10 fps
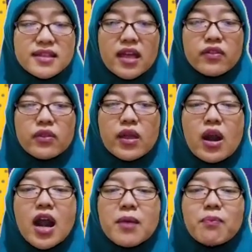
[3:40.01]
that there
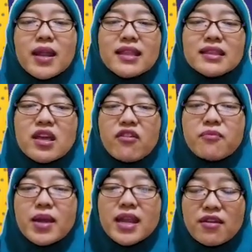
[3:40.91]
are plenty
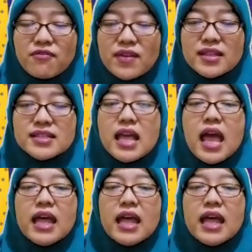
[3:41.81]
of benefits